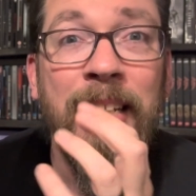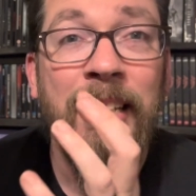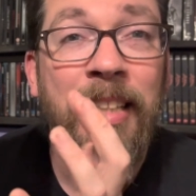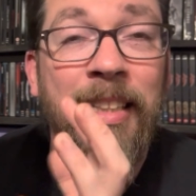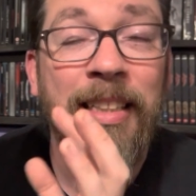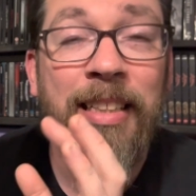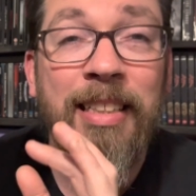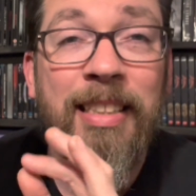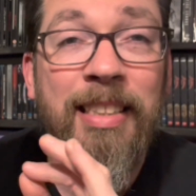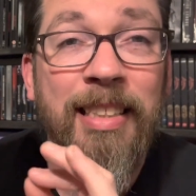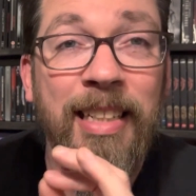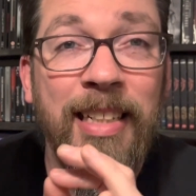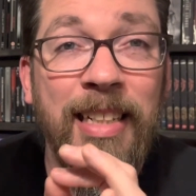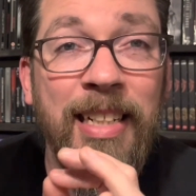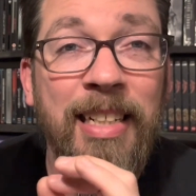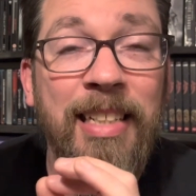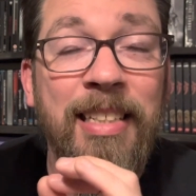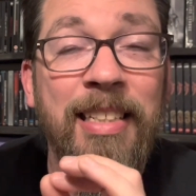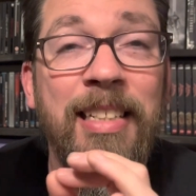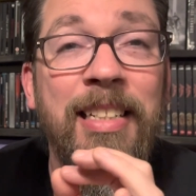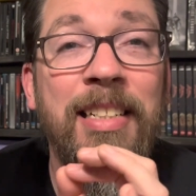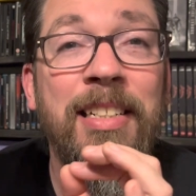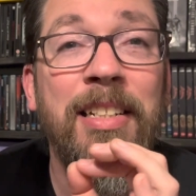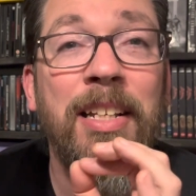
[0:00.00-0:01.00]
thing
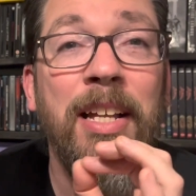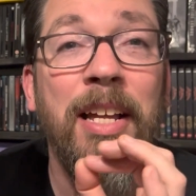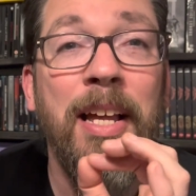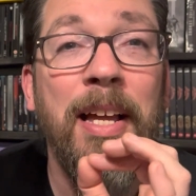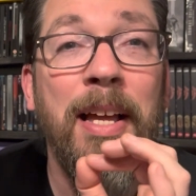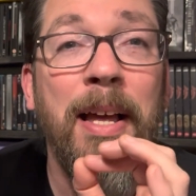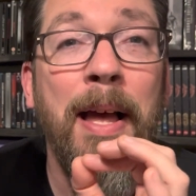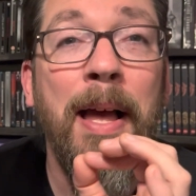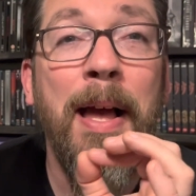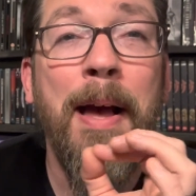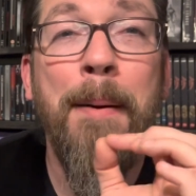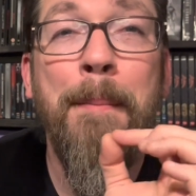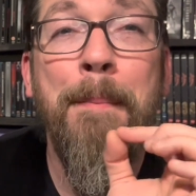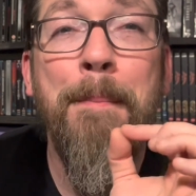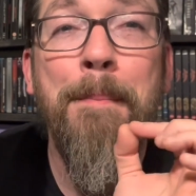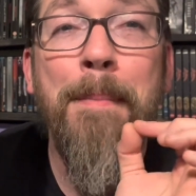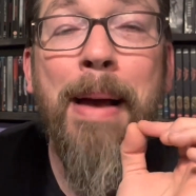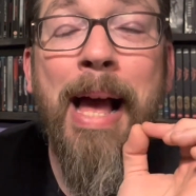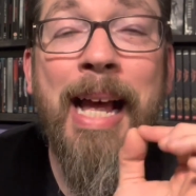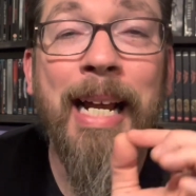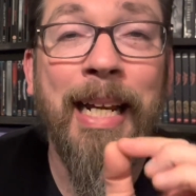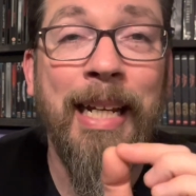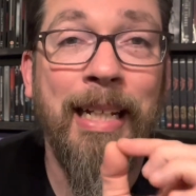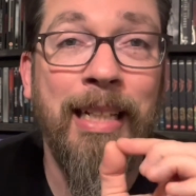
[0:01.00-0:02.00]
is in
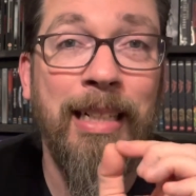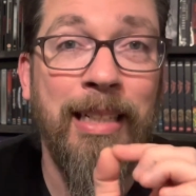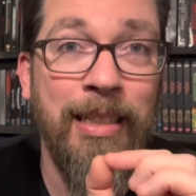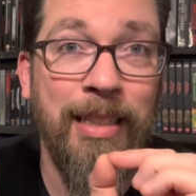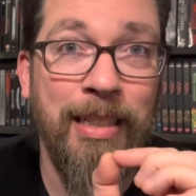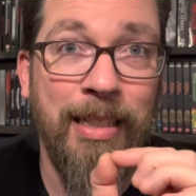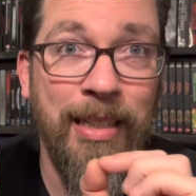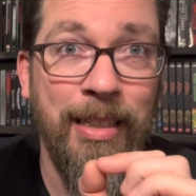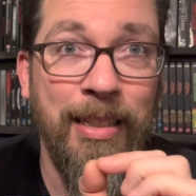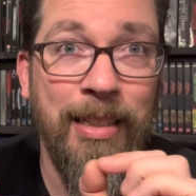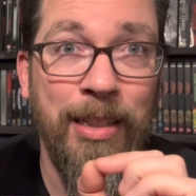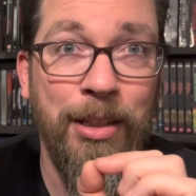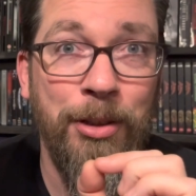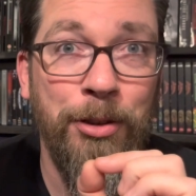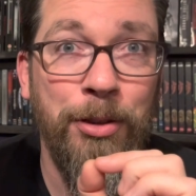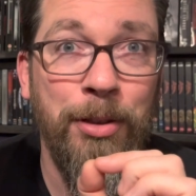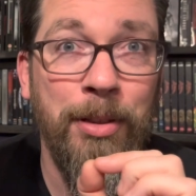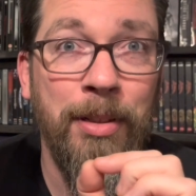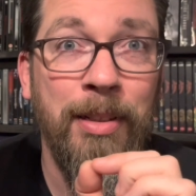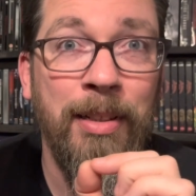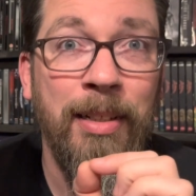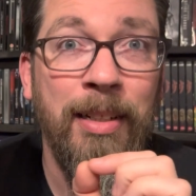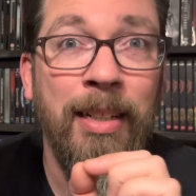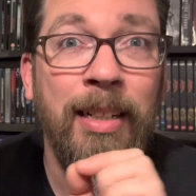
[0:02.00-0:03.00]
immaculate condition.
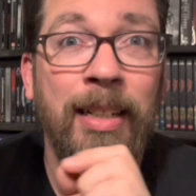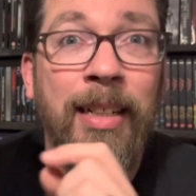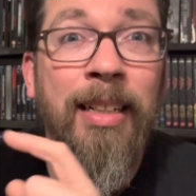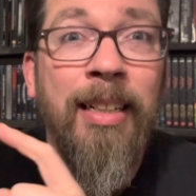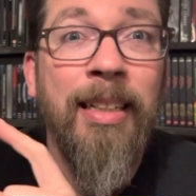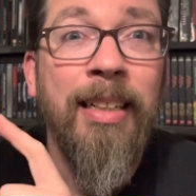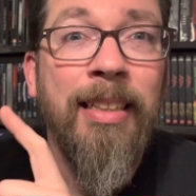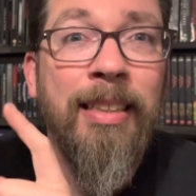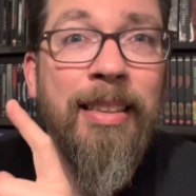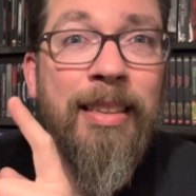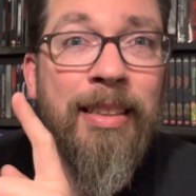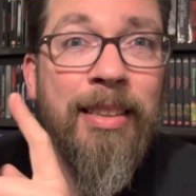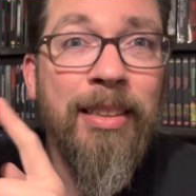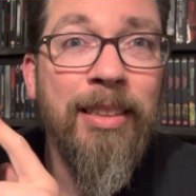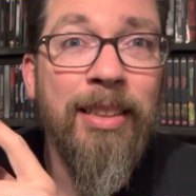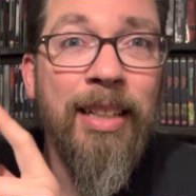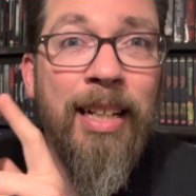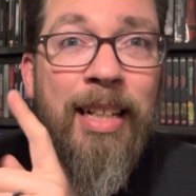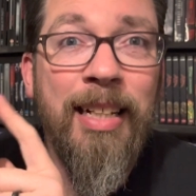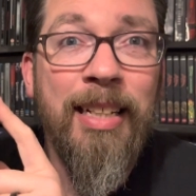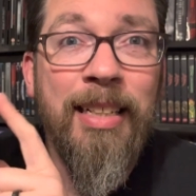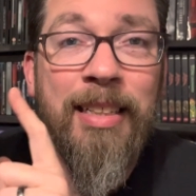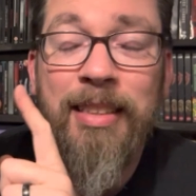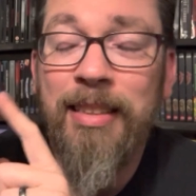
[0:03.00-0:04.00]
It still
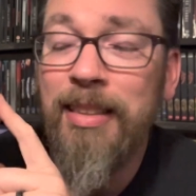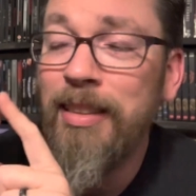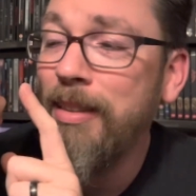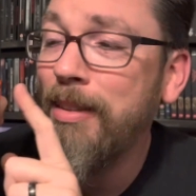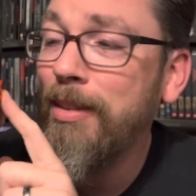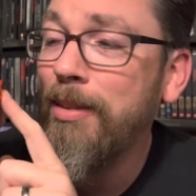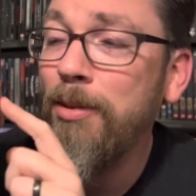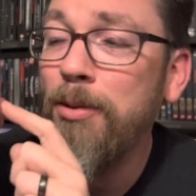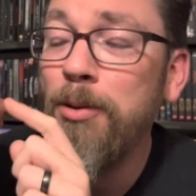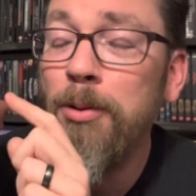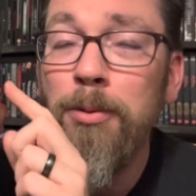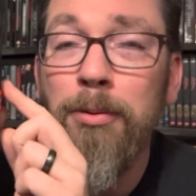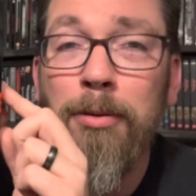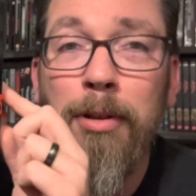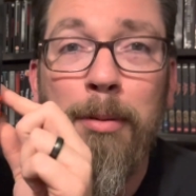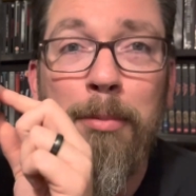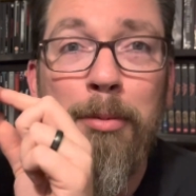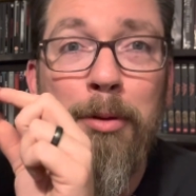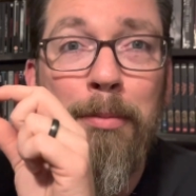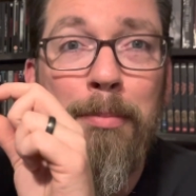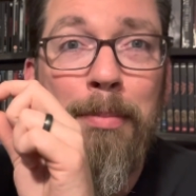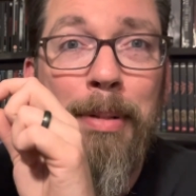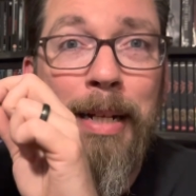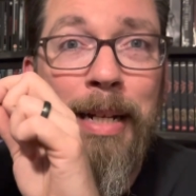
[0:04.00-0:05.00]
has this little
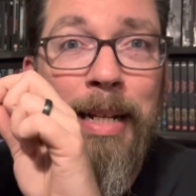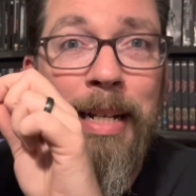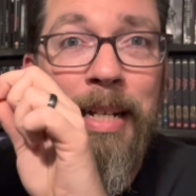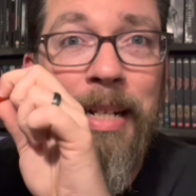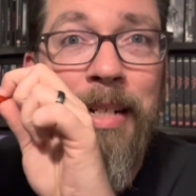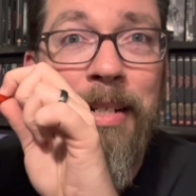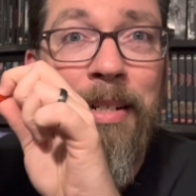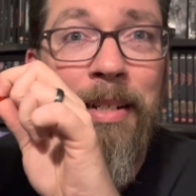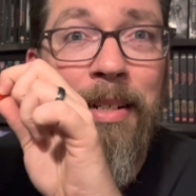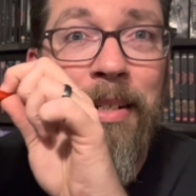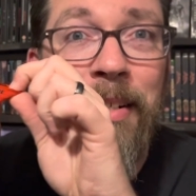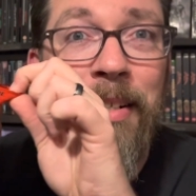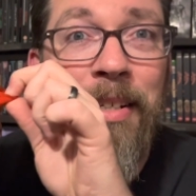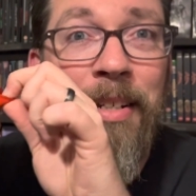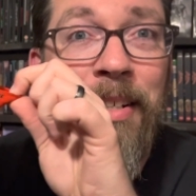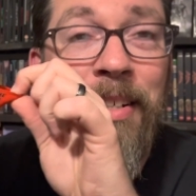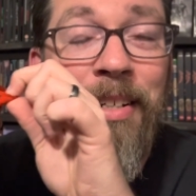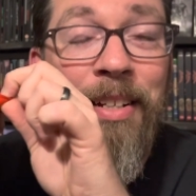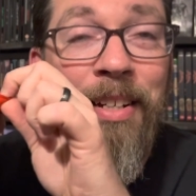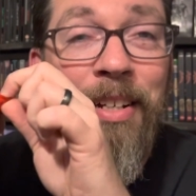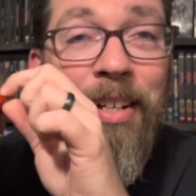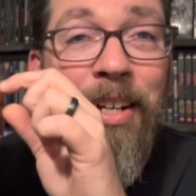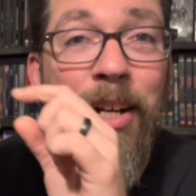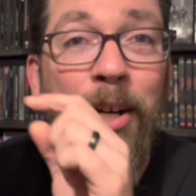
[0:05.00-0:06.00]
rubber band
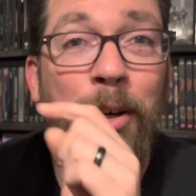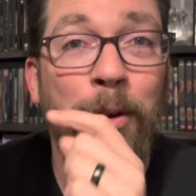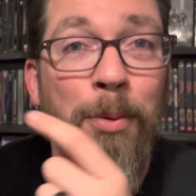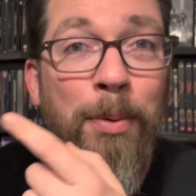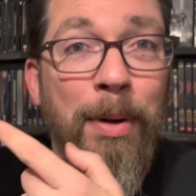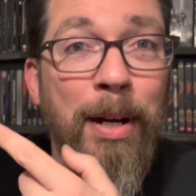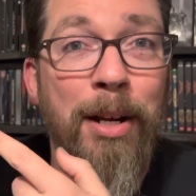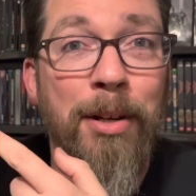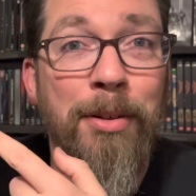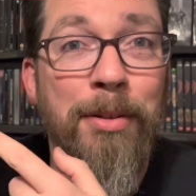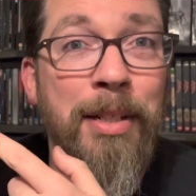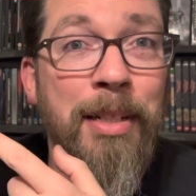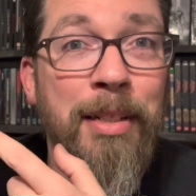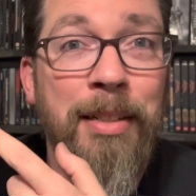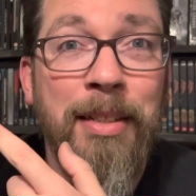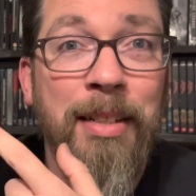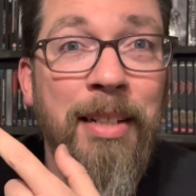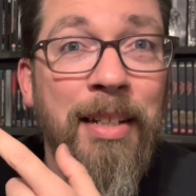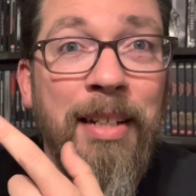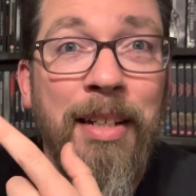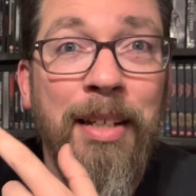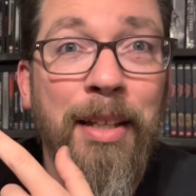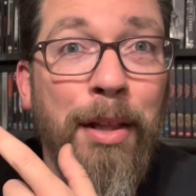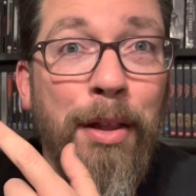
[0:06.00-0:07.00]
around it.
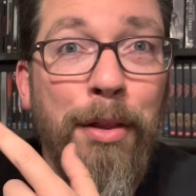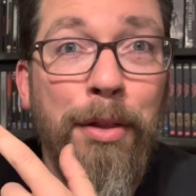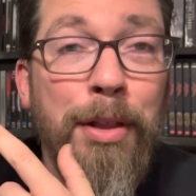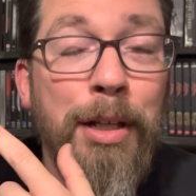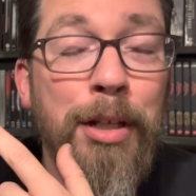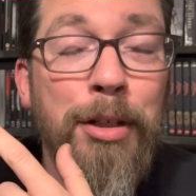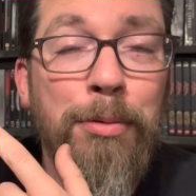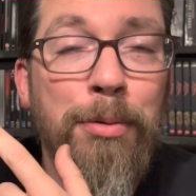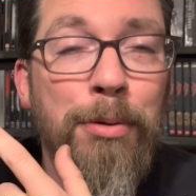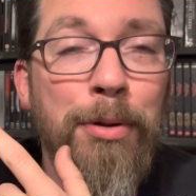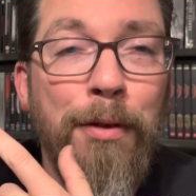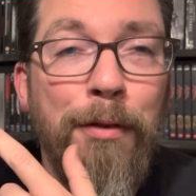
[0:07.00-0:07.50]
These were the